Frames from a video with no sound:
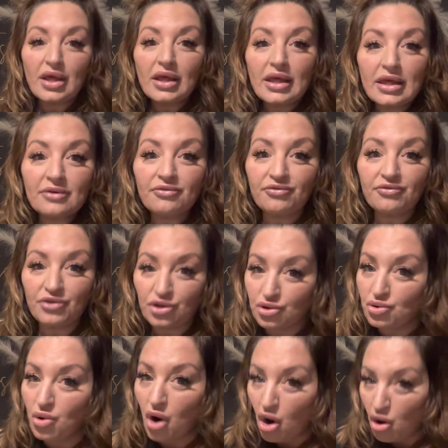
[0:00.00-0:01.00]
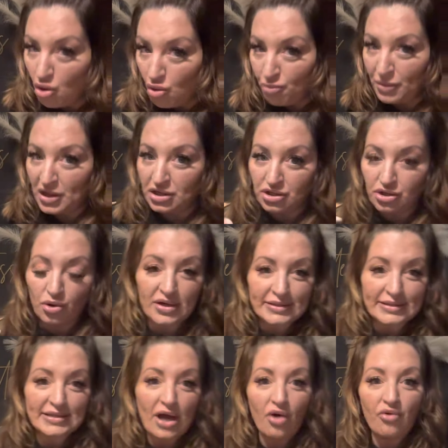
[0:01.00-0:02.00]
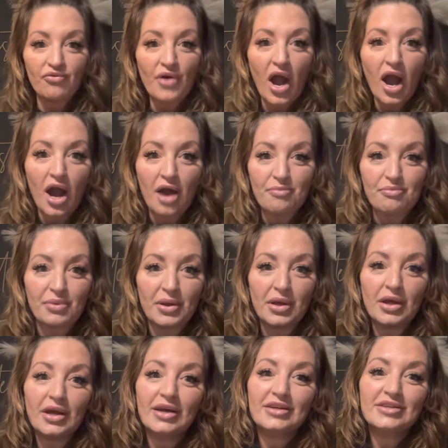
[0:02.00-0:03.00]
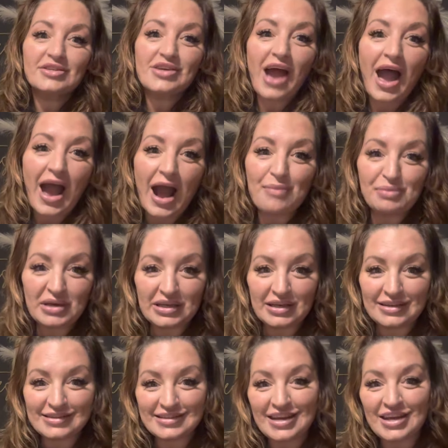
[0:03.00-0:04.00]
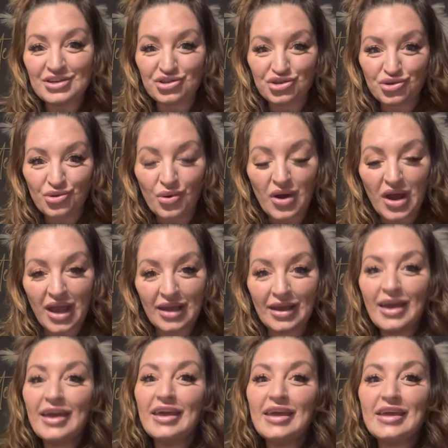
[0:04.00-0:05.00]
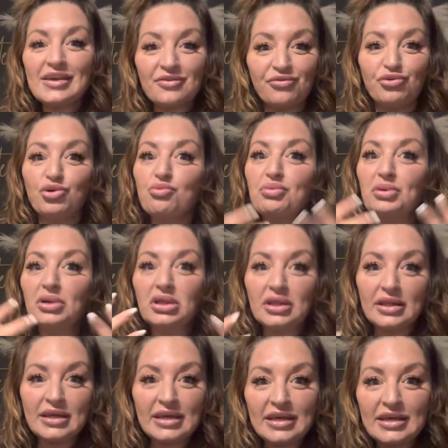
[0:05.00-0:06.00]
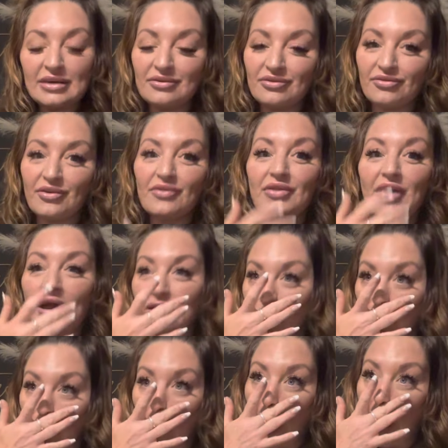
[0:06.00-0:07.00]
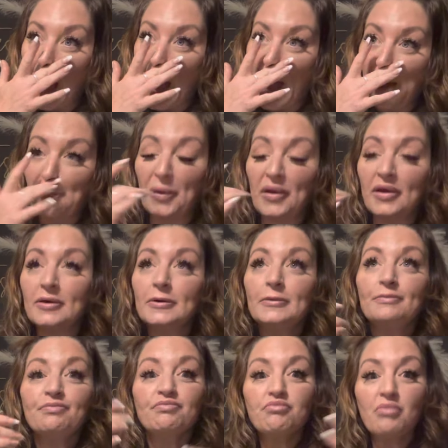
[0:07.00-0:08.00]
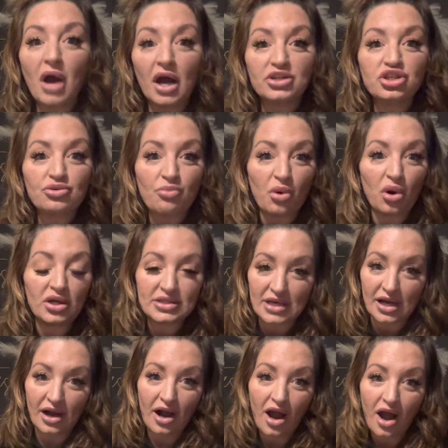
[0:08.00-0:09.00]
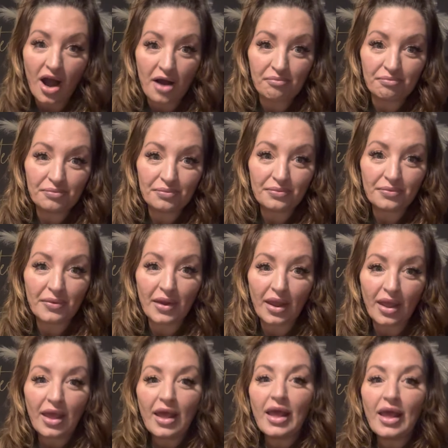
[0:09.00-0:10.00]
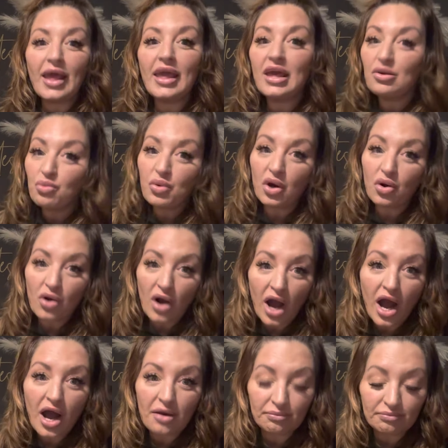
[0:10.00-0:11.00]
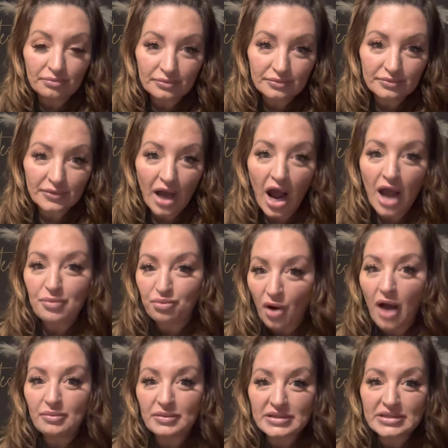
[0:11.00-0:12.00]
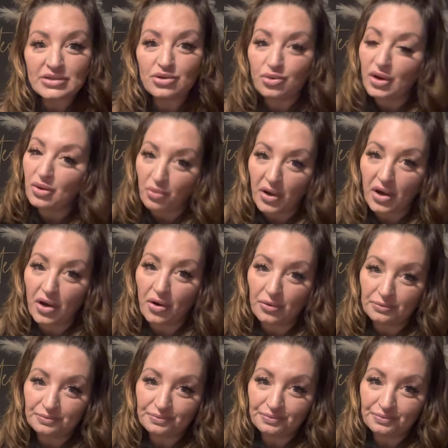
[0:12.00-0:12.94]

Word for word: if you open yourself up to happiness and joy, if you believe that you have much more to come. It will come. I promise you it will.